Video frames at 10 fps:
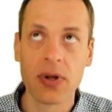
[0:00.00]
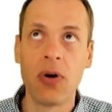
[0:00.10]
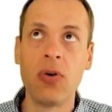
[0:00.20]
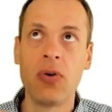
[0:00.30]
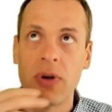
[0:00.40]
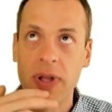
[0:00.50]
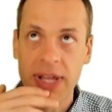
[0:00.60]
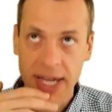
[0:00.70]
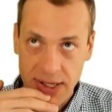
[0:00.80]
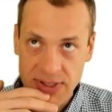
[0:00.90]
Oh,
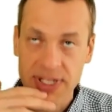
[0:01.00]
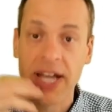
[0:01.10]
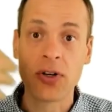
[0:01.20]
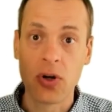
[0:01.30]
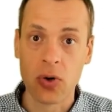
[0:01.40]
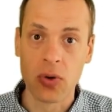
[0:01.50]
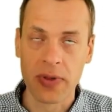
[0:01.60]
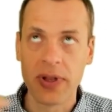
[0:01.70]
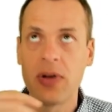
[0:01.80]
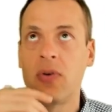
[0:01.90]
yes. And growth.
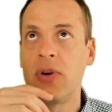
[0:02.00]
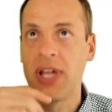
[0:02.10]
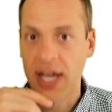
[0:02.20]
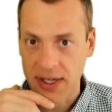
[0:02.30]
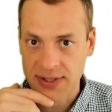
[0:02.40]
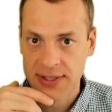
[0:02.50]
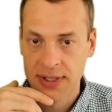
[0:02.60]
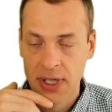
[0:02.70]
Oh, yes.